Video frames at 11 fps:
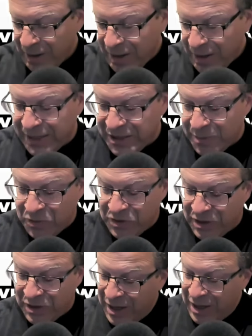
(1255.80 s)
against
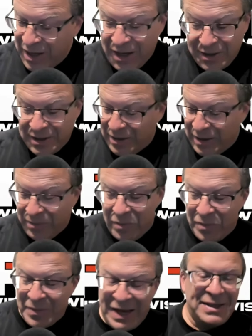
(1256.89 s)
Moose.
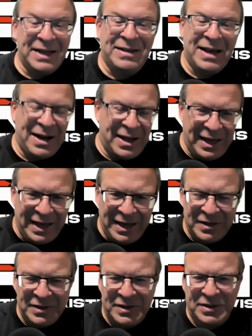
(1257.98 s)
Mike Santana
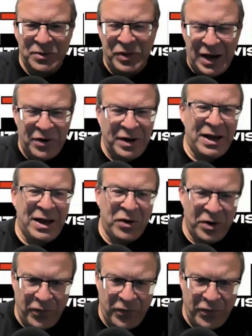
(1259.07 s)
is, without a doubt, a